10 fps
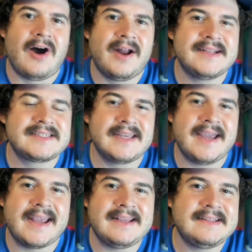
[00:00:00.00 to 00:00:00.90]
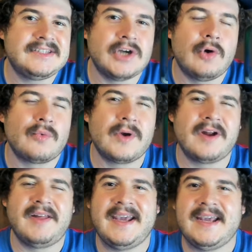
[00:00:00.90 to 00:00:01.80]
honestly, I don't
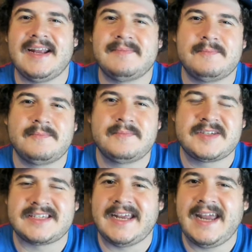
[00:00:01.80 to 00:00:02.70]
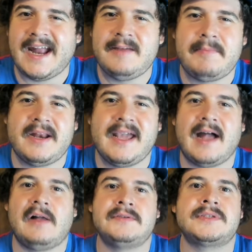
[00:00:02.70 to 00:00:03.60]
really see anybody
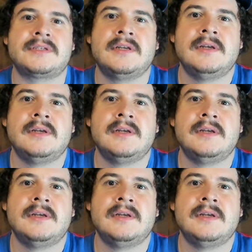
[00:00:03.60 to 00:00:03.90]
else